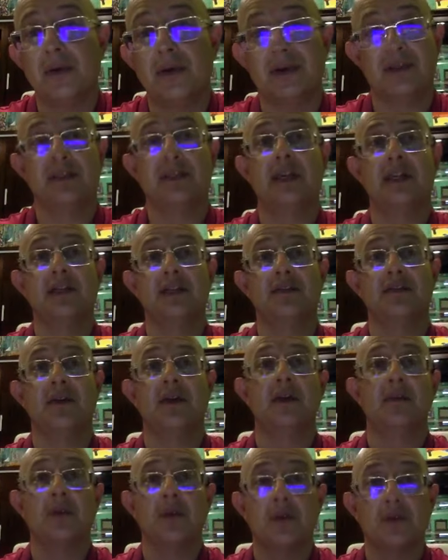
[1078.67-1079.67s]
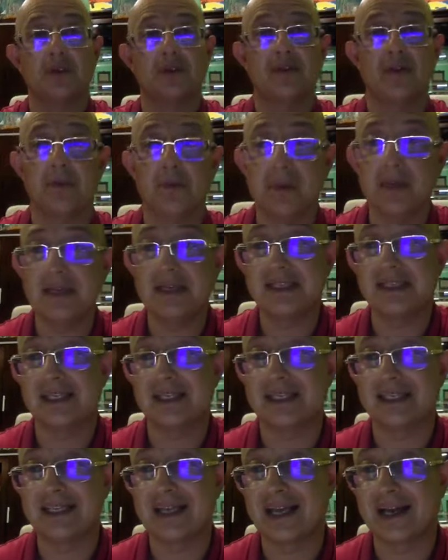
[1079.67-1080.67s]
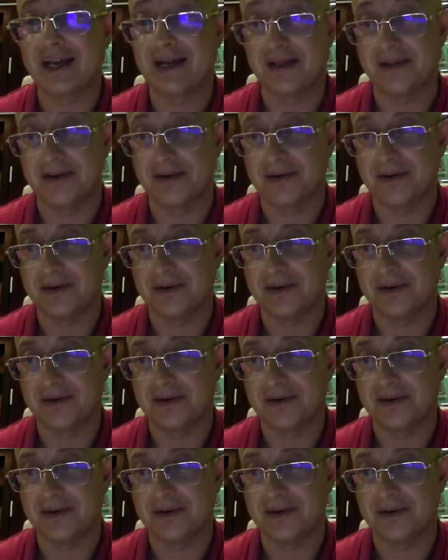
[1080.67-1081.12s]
he's satisfied, because we mixed the color.